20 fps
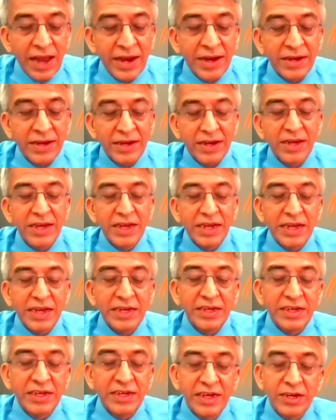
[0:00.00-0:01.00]
and
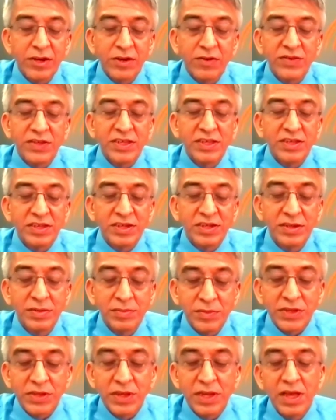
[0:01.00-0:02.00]
Internet of
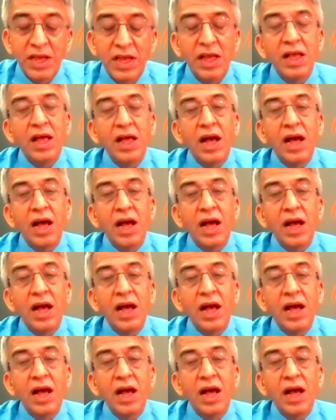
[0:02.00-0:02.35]
Systems